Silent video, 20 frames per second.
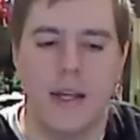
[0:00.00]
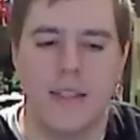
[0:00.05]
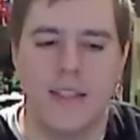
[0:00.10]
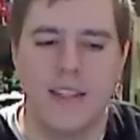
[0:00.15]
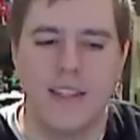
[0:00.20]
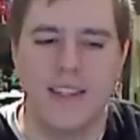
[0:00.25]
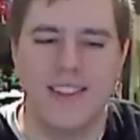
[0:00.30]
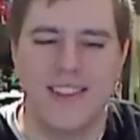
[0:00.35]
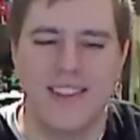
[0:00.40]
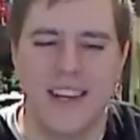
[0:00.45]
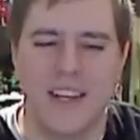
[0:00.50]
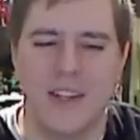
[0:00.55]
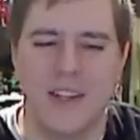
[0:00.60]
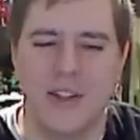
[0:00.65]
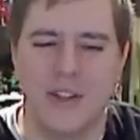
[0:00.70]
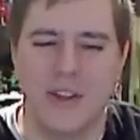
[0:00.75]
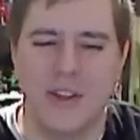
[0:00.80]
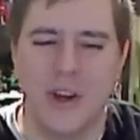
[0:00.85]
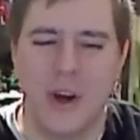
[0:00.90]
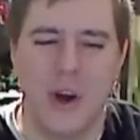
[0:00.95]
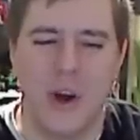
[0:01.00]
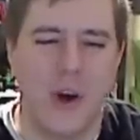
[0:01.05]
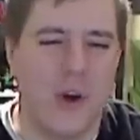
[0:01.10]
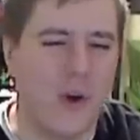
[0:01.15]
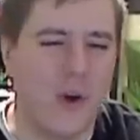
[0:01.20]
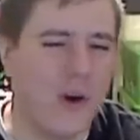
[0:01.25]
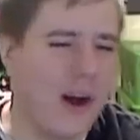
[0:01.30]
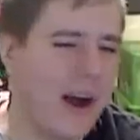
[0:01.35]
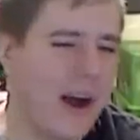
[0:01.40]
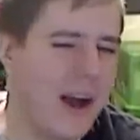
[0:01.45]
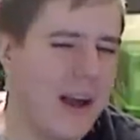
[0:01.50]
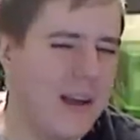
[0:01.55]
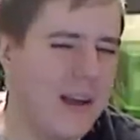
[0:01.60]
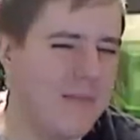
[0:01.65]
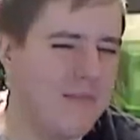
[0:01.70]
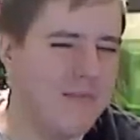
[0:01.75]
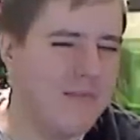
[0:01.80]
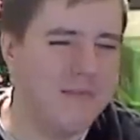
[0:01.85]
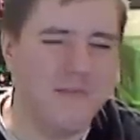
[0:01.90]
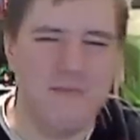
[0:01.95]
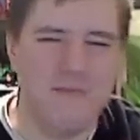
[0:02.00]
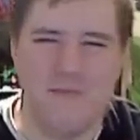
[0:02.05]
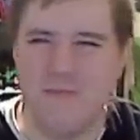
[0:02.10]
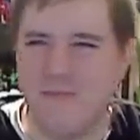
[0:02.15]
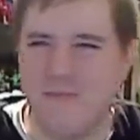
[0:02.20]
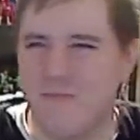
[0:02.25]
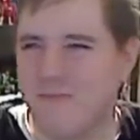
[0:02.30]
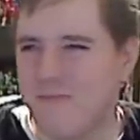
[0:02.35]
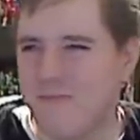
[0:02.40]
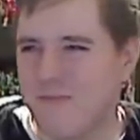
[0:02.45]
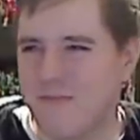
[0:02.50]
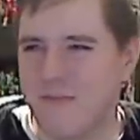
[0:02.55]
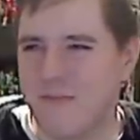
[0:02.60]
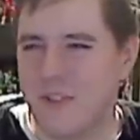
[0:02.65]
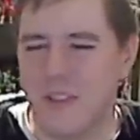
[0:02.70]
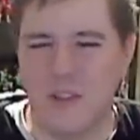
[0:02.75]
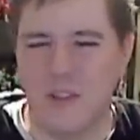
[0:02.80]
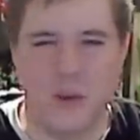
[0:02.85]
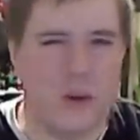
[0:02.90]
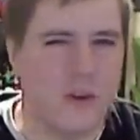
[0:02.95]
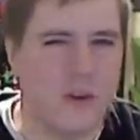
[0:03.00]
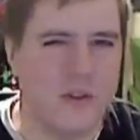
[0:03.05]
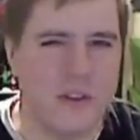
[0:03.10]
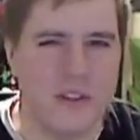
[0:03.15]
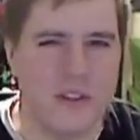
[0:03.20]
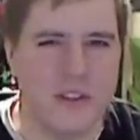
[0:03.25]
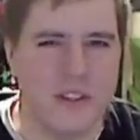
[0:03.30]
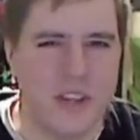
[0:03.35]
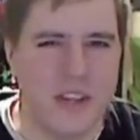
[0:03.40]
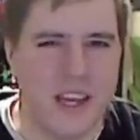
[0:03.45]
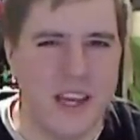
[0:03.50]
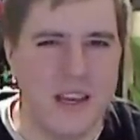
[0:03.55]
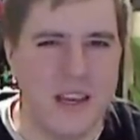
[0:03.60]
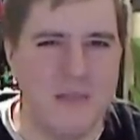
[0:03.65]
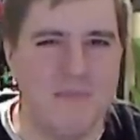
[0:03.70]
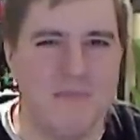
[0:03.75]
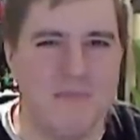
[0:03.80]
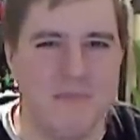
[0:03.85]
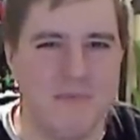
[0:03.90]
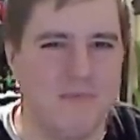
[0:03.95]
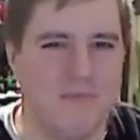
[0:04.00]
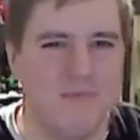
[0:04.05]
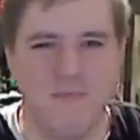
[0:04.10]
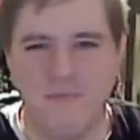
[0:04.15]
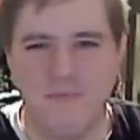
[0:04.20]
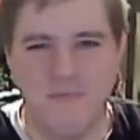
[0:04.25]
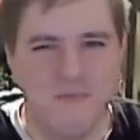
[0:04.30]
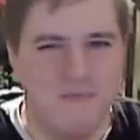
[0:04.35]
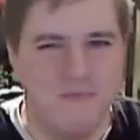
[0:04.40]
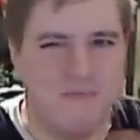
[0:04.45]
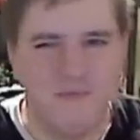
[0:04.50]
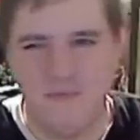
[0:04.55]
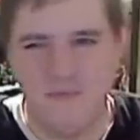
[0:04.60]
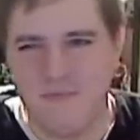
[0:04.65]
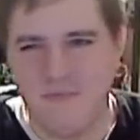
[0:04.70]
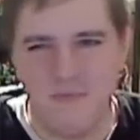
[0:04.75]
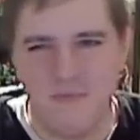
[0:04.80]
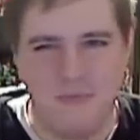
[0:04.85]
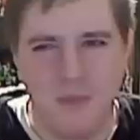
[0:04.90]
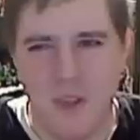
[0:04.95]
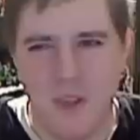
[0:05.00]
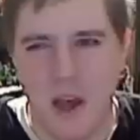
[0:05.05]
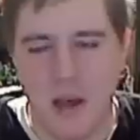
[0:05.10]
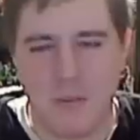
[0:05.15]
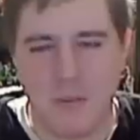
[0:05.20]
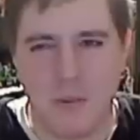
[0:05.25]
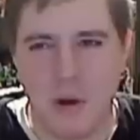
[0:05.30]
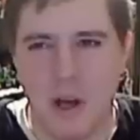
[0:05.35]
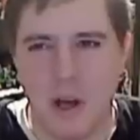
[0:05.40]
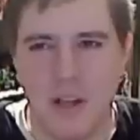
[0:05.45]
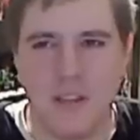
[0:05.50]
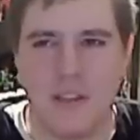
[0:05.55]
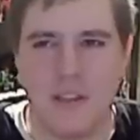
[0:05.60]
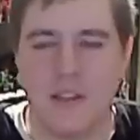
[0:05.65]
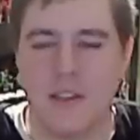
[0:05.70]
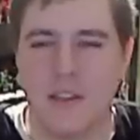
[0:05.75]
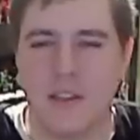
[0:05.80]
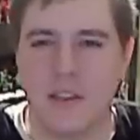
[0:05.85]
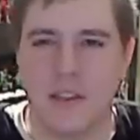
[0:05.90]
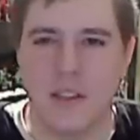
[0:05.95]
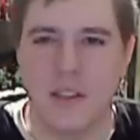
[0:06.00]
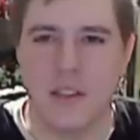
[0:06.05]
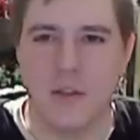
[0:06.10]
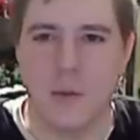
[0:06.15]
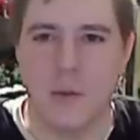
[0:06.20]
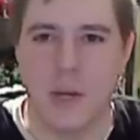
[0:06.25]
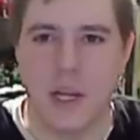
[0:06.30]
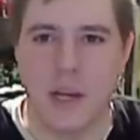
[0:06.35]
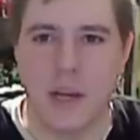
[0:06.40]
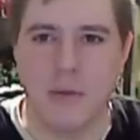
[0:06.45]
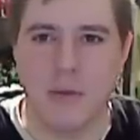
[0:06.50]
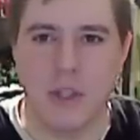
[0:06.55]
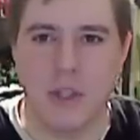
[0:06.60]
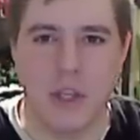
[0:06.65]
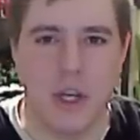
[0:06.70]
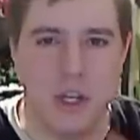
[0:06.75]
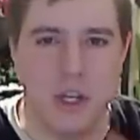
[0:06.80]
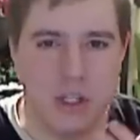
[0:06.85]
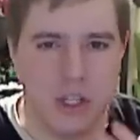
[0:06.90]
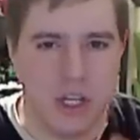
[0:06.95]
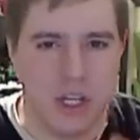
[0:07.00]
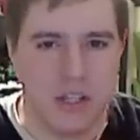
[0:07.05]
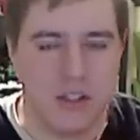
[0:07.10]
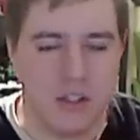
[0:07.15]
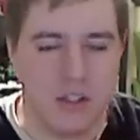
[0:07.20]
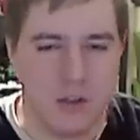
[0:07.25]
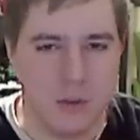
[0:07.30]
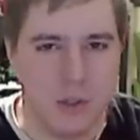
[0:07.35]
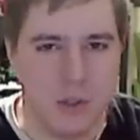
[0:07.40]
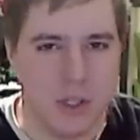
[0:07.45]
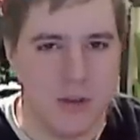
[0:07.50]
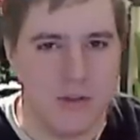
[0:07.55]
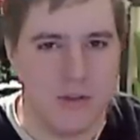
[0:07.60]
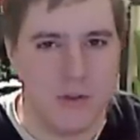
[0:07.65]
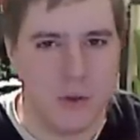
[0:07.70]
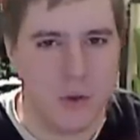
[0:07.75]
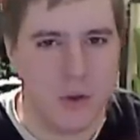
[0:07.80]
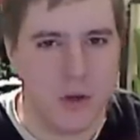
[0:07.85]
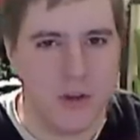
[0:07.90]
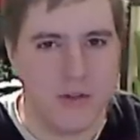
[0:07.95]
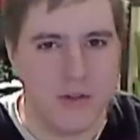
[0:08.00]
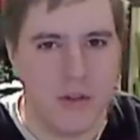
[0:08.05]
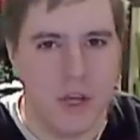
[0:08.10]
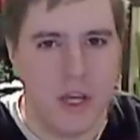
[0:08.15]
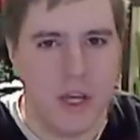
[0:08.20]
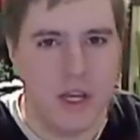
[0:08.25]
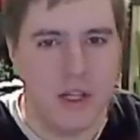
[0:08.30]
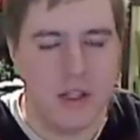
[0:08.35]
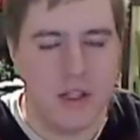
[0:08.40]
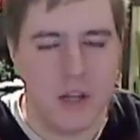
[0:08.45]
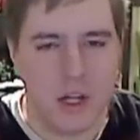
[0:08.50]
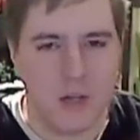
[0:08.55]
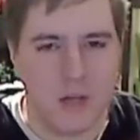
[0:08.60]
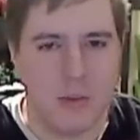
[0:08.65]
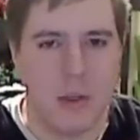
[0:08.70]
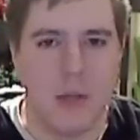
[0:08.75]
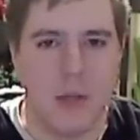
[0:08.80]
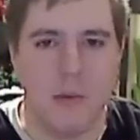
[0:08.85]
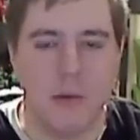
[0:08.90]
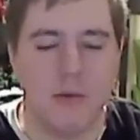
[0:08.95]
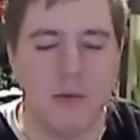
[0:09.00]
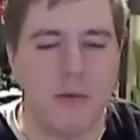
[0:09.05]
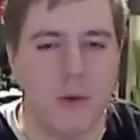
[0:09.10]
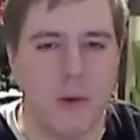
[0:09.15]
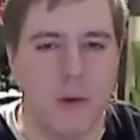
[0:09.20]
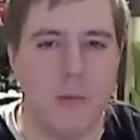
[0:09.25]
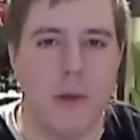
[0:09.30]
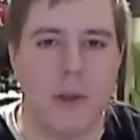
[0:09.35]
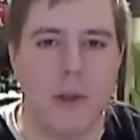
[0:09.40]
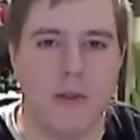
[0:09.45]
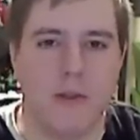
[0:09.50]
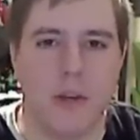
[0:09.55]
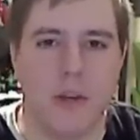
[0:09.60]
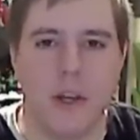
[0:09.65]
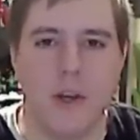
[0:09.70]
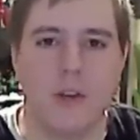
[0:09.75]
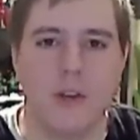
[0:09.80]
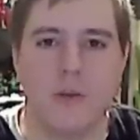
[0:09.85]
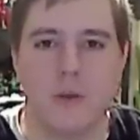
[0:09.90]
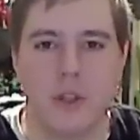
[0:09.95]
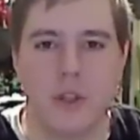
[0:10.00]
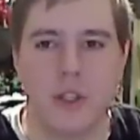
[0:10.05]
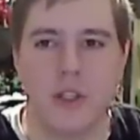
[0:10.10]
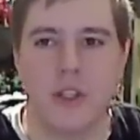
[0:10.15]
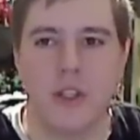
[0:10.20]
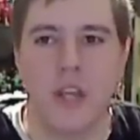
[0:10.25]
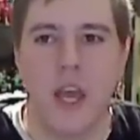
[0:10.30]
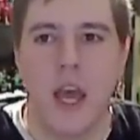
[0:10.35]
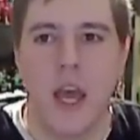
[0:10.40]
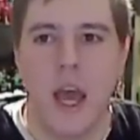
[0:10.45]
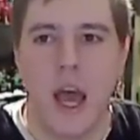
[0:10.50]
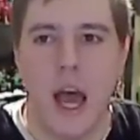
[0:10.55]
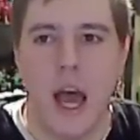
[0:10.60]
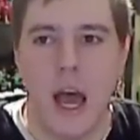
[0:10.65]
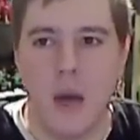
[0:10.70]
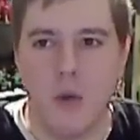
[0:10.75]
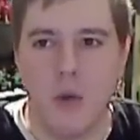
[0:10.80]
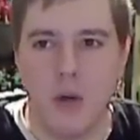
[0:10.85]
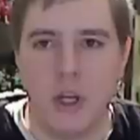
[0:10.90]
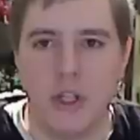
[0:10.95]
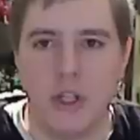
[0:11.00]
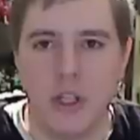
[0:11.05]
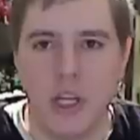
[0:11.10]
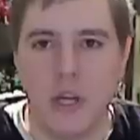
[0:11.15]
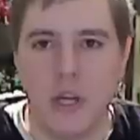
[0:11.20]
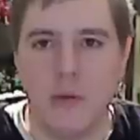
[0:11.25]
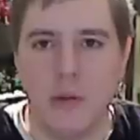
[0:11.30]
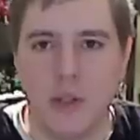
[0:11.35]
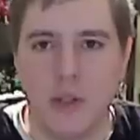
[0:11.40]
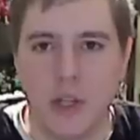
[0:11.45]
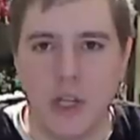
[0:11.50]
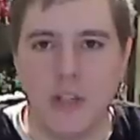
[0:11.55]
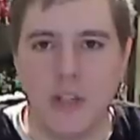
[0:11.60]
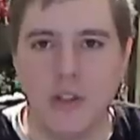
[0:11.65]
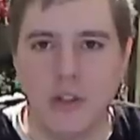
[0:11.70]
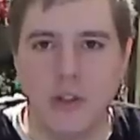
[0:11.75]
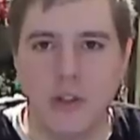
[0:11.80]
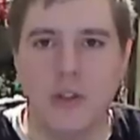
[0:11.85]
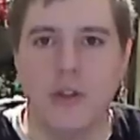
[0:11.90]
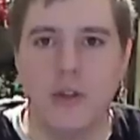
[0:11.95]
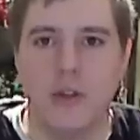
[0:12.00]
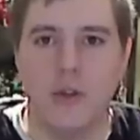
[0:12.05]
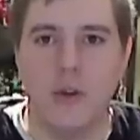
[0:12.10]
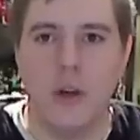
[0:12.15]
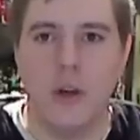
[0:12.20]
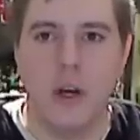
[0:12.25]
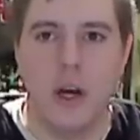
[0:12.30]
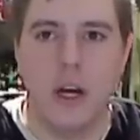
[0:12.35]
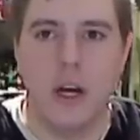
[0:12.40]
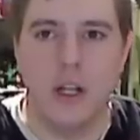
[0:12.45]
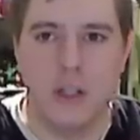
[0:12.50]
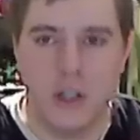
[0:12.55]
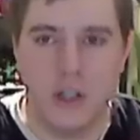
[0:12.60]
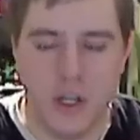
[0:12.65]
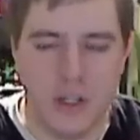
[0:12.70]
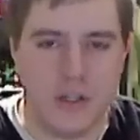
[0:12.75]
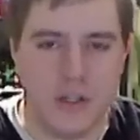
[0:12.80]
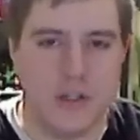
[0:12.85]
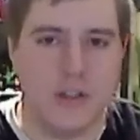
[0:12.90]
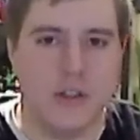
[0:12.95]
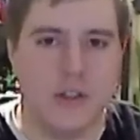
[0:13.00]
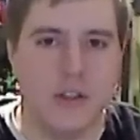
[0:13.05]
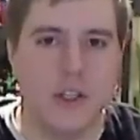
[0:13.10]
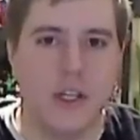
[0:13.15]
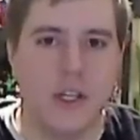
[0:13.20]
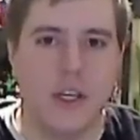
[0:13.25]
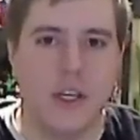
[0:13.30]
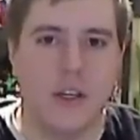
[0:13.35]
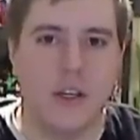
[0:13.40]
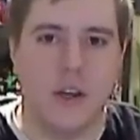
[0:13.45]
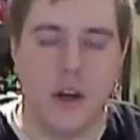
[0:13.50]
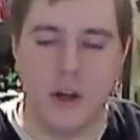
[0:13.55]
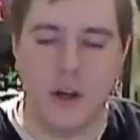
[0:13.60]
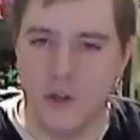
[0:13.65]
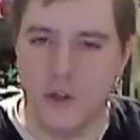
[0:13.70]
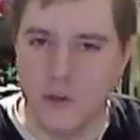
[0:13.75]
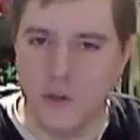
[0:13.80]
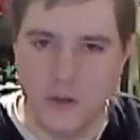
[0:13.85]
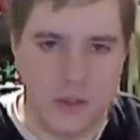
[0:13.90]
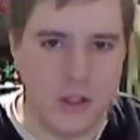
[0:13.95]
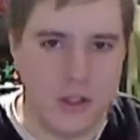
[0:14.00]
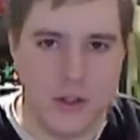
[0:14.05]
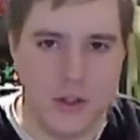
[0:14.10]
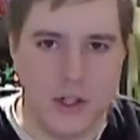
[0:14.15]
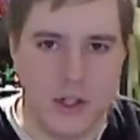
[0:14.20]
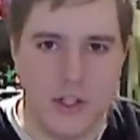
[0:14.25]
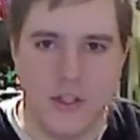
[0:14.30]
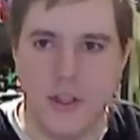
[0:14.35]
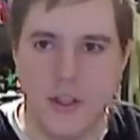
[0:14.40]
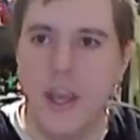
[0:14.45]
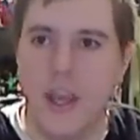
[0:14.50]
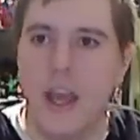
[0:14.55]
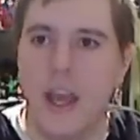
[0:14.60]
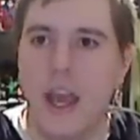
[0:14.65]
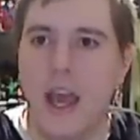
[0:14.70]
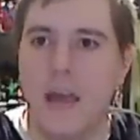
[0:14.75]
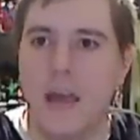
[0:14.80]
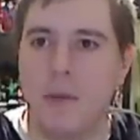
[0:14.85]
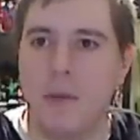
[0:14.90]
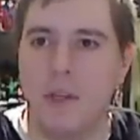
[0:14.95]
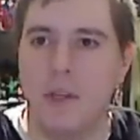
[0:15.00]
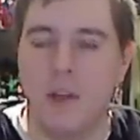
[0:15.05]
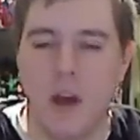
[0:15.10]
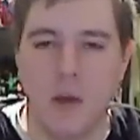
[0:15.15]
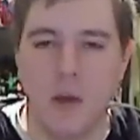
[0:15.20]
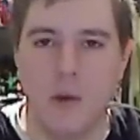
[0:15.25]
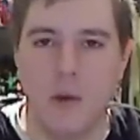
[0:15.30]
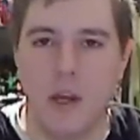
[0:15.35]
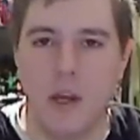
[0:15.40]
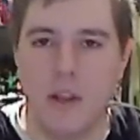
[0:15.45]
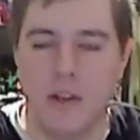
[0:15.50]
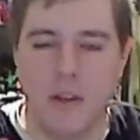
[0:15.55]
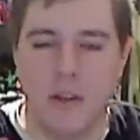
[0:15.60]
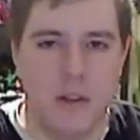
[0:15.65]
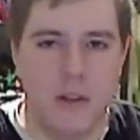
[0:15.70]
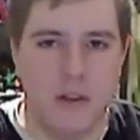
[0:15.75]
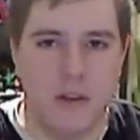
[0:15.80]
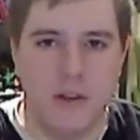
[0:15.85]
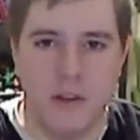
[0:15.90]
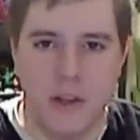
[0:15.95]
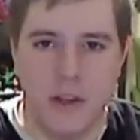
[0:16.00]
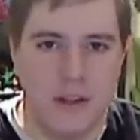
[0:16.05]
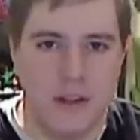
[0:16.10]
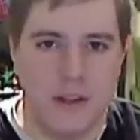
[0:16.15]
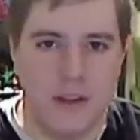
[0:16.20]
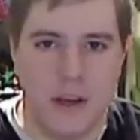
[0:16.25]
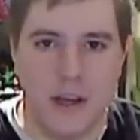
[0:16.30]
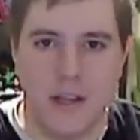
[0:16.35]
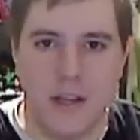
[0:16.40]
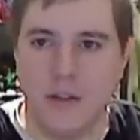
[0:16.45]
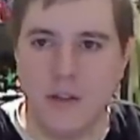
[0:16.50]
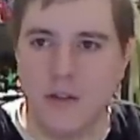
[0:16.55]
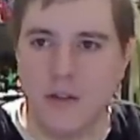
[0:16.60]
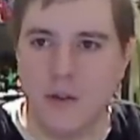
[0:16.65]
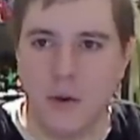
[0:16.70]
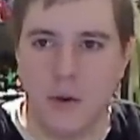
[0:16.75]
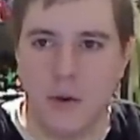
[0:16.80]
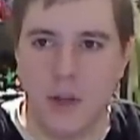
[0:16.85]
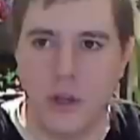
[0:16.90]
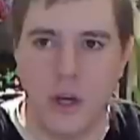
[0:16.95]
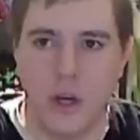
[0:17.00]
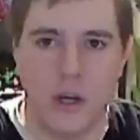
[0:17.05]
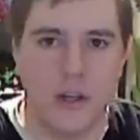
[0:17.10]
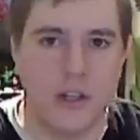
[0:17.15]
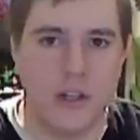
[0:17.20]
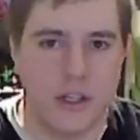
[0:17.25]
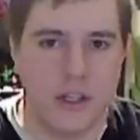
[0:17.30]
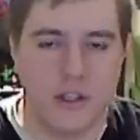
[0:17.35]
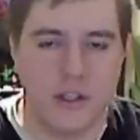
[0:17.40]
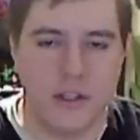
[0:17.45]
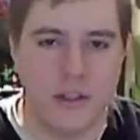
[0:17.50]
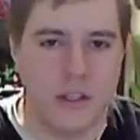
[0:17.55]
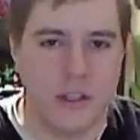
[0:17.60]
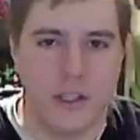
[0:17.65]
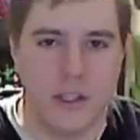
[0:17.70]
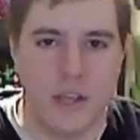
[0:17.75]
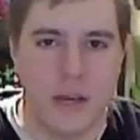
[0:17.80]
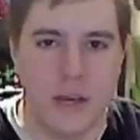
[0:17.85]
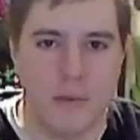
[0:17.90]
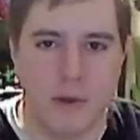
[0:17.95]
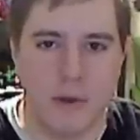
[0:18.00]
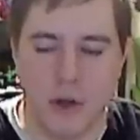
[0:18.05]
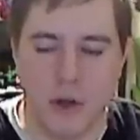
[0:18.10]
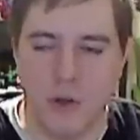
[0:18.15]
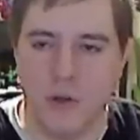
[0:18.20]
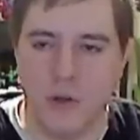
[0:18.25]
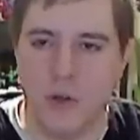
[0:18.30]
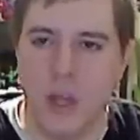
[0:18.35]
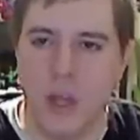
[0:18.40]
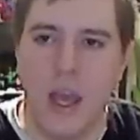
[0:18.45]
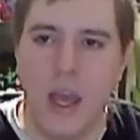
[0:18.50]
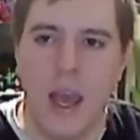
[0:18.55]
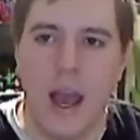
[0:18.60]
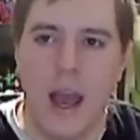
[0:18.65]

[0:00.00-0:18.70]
Teen Titans Go, I'm sort of in the same thought process as it is when it comes to Young Justice, which I've sort of talked about a little bit before in my other videos, which is I wish they would just do a Justice League cartoon series and be done with the Teen Titans or Young Justice League type shows.